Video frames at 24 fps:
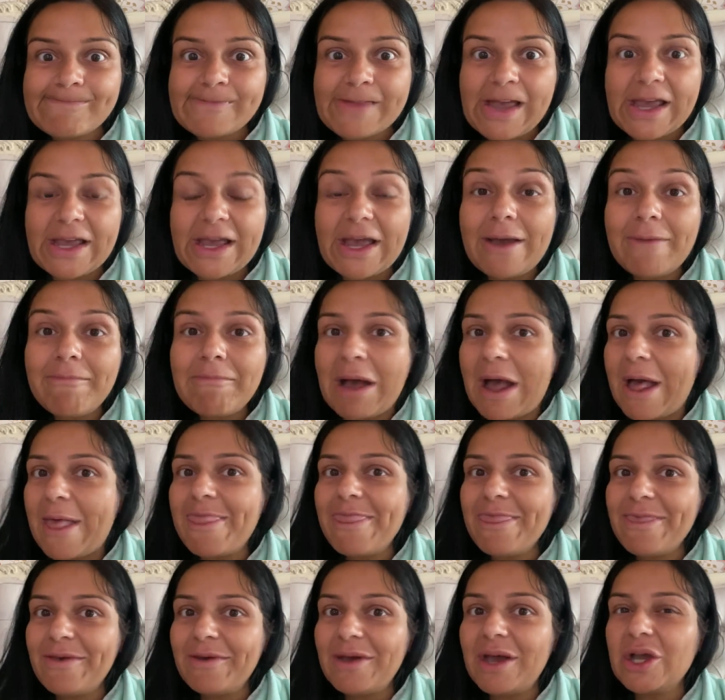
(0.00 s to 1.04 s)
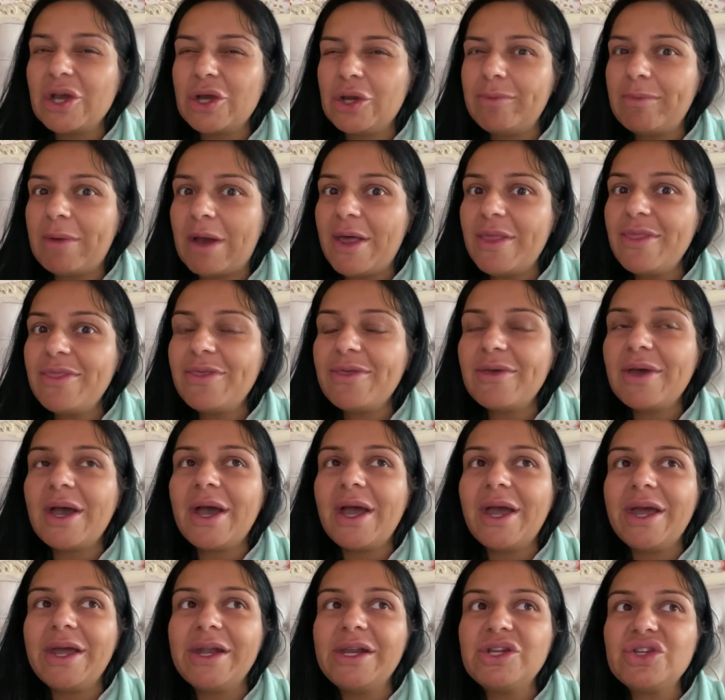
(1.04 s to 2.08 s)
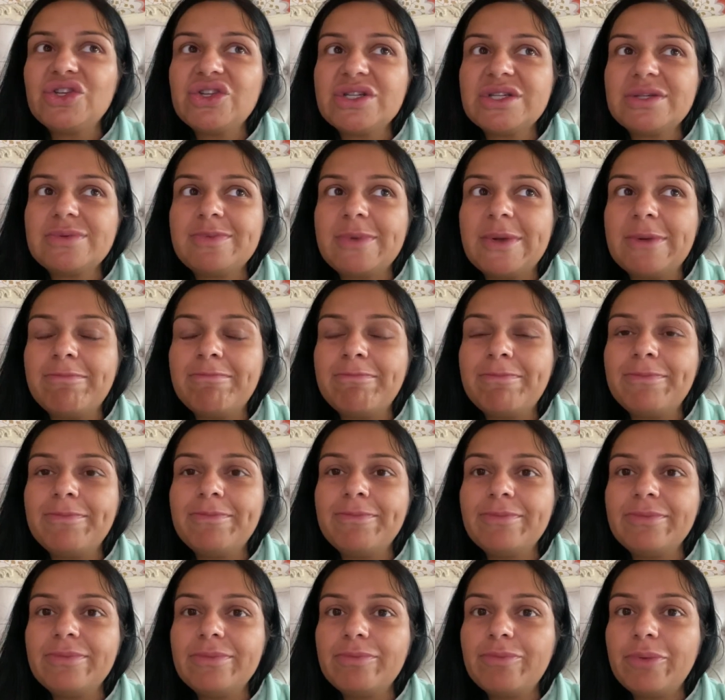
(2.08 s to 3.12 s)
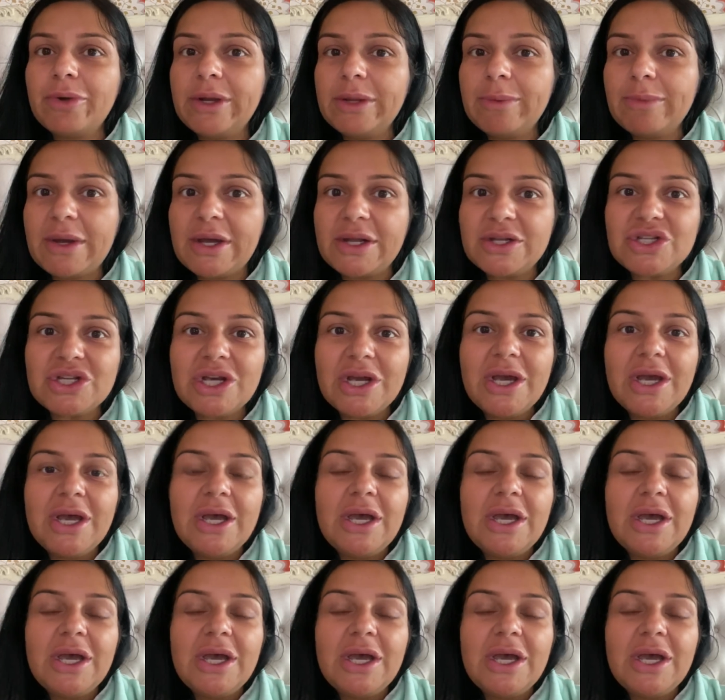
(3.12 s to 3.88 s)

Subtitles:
like a good month, and it's just been pretty much,